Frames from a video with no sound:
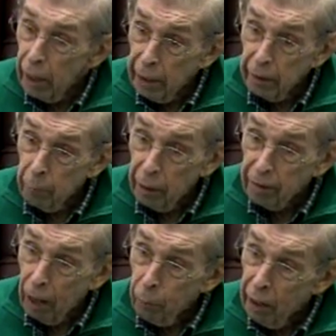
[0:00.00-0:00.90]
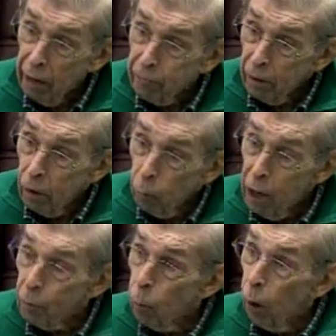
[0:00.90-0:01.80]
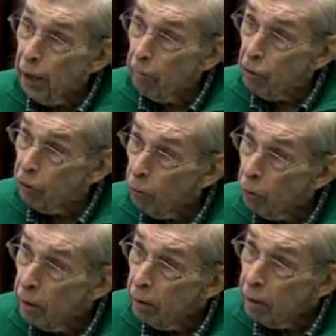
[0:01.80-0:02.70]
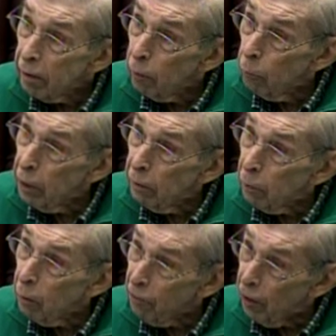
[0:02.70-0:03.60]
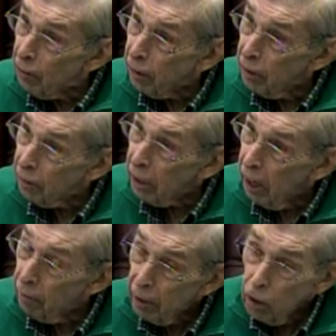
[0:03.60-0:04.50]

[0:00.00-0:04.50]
And in the meantime, we have a water issue that we face in this town.